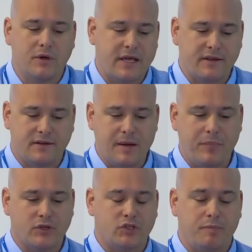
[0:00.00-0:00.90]
at the tip
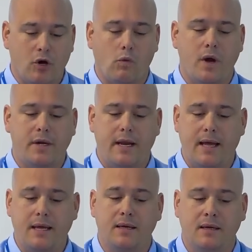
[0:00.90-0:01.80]
of the spear one
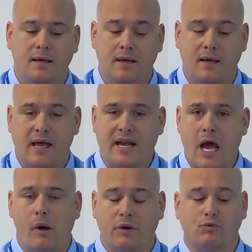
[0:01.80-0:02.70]
day, and
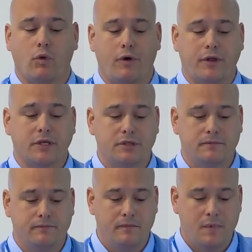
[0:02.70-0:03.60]
now I was worthless.
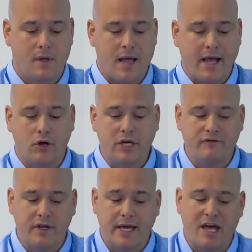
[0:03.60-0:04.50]
I couldn't
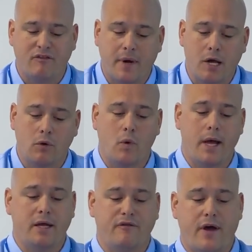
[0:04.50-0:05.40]
even get out of my own
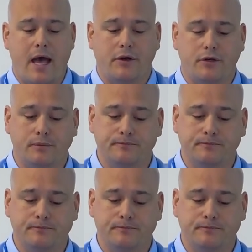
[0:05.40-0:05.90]
way if I had to.